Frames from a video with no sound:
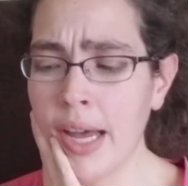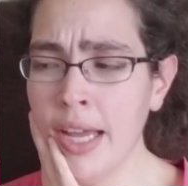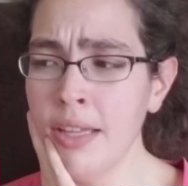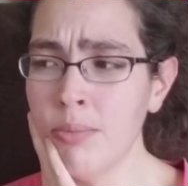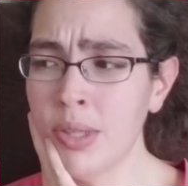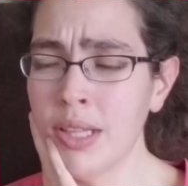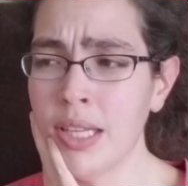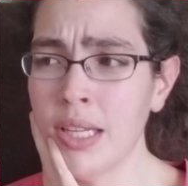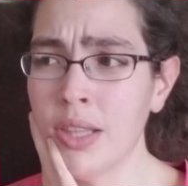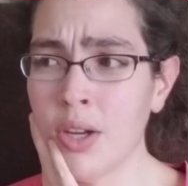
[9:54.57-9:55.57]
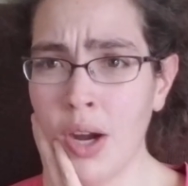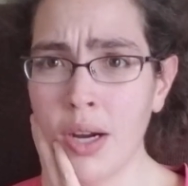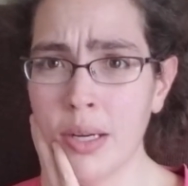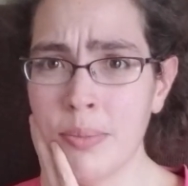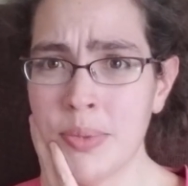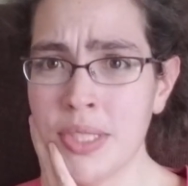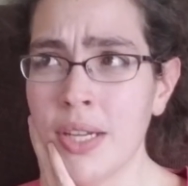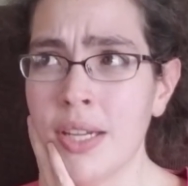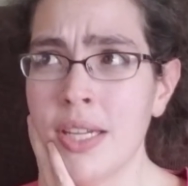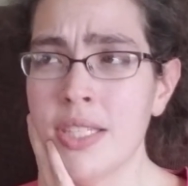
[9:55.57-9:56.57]
I have been letting the carbs
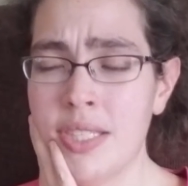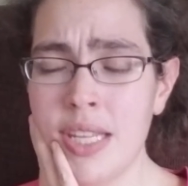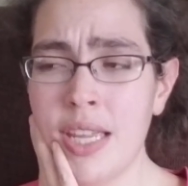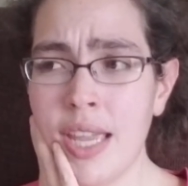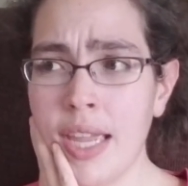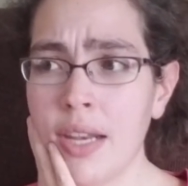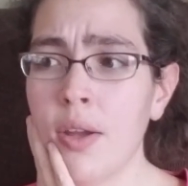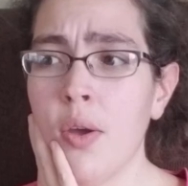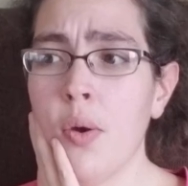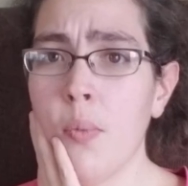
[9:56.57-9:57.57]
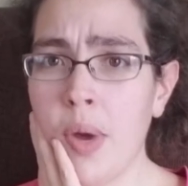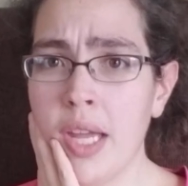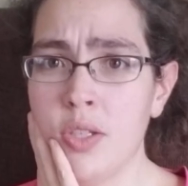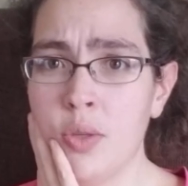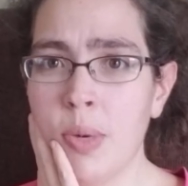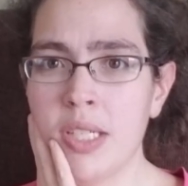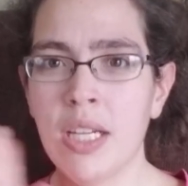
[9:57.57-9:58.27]
sneak in way too much.